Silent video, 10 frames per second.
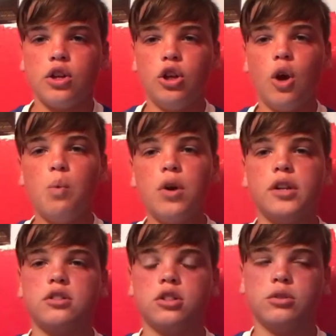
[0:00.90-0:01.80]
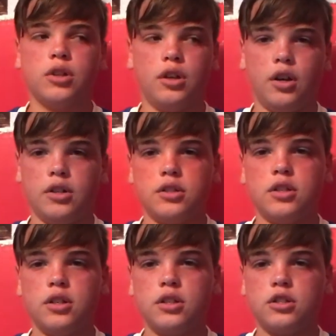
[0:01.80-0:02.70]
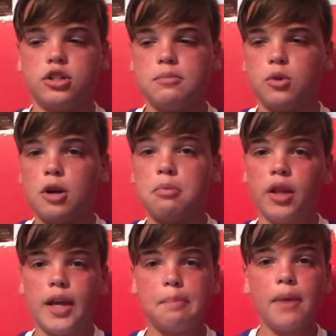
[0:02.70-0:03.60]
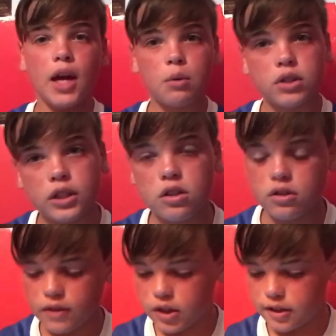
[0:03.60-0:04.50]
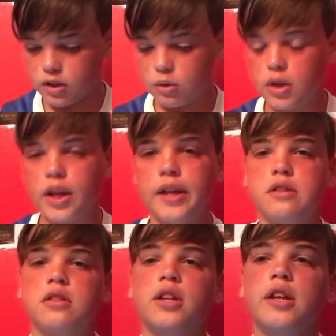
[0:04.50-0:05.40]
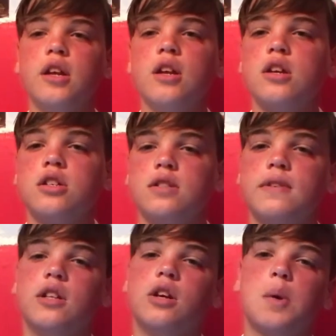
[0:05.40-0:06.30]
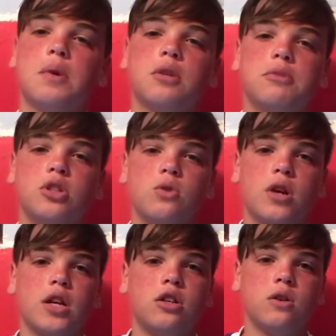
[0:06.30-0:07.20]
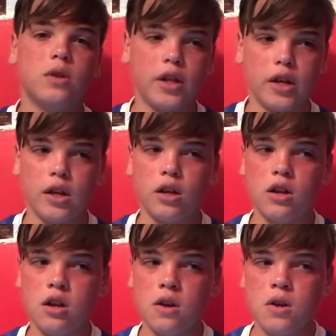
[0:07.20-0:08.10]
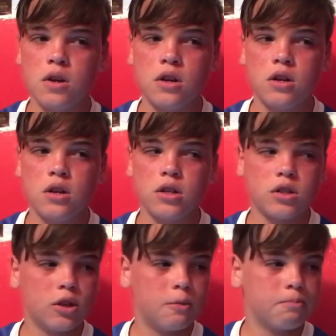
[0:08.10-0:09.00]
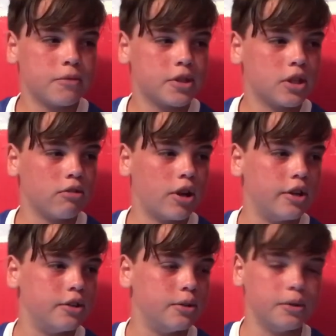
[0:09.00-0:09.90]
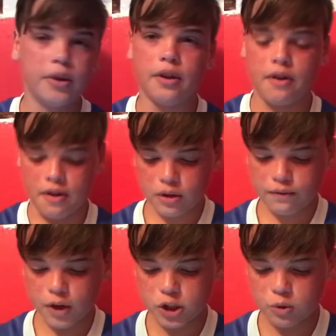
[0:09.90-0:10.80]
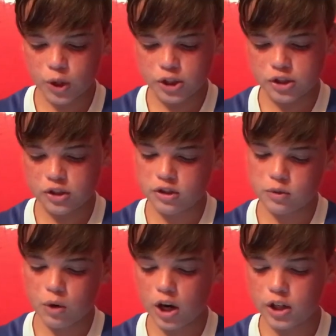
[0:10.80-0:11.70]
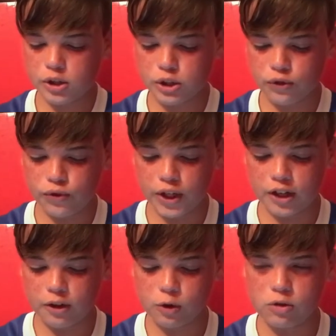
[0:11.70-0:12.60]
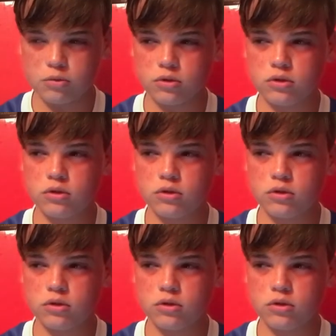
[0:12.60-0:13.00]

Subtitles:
Yo, what is going on, guys? It's your boy Blake back with another video, and in today's video we're gonna be doing a Q&A. So let's get right into it. Okay, the first question is, why are you so freaking adorable?